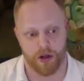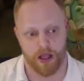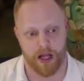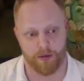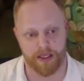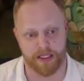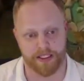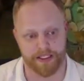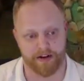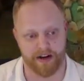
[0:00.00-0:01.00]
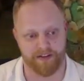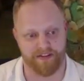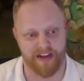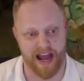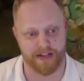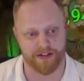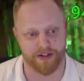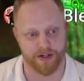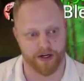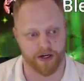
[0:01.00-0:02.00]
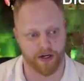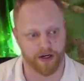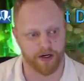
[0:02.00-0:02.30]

help me clear it faster.